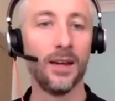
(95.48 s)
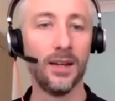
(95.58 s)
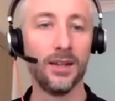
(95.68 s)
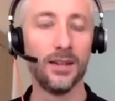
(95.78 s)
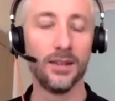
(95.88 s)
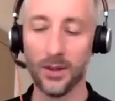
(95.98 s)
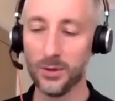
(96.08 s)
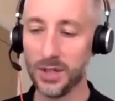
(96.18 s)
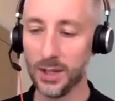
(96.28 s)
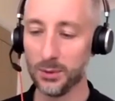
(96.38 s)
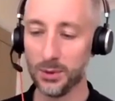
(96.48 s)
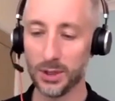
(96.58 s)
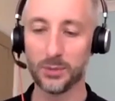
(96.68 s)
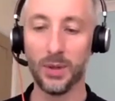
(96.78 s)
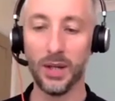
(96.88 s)
And I was able to
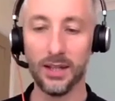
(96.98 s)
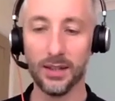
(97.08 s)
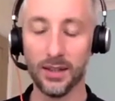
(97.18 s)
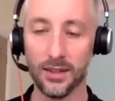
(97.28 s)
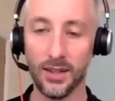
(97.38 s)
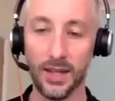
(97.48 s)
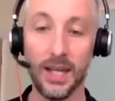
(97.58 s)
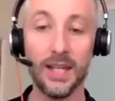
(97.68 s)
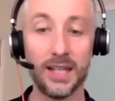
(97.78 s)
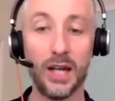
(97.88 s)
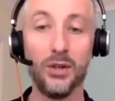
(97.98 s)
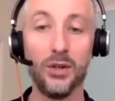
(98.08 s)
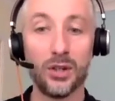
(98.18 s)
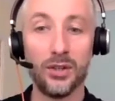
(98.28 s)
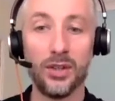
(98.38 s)
explain that here's how you
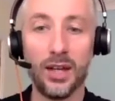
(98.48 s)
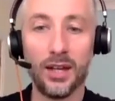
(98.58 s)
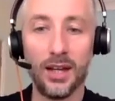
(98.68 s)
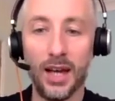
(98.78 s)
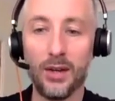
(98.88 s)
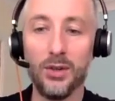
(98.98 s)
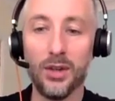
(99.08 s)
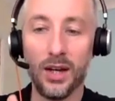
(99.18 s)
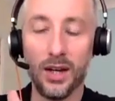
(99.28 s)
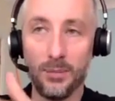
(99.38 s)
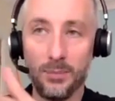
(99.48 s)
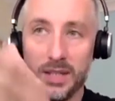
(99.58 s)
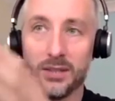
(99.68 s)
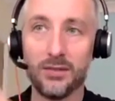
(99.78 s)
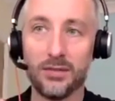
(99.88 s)
can, a
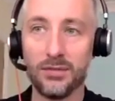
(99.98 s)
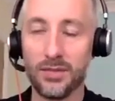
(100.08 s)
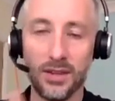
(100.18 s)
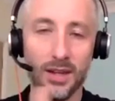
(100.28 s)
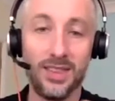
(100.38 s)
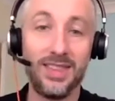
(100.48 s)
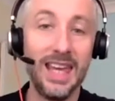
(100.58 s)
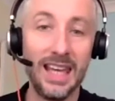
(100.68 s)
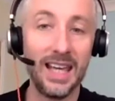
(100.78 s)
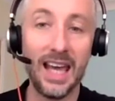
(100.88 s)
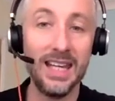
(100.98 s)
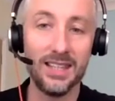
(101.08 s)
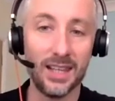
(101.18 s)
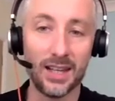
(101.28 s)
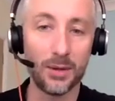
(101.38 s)
piece of a thing,
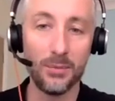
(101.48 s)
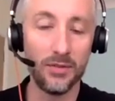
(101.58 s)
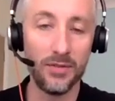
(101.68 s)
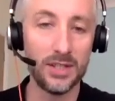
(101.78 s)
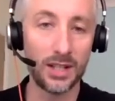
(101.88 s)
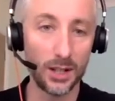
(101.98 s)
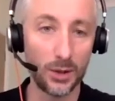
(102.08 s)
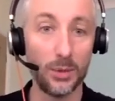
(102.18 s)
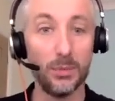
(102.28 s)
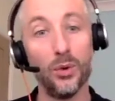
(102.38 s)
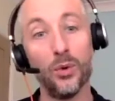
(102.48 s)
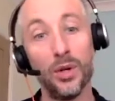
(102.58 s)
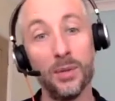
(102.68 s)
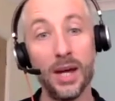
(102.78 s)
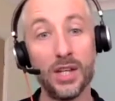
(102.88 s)
anything, it can be a physical equipment or
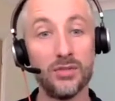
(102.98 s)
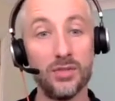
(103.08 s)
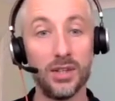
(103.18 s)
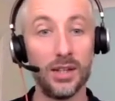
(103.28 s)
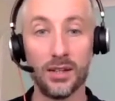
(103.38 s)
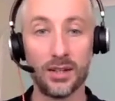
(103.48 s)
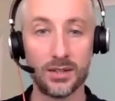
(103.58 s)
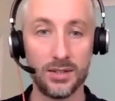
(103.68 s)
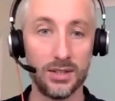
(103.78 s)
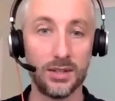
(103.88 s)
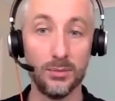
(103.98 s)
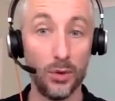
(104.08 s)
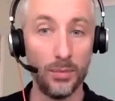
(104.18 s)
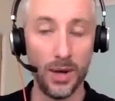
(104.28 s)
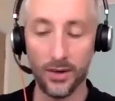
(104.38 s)
an imaginary thing like a system
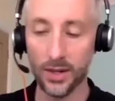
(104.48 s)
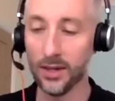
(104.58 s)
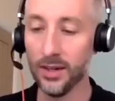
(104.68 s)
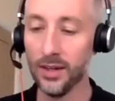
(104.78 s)
or a barrier,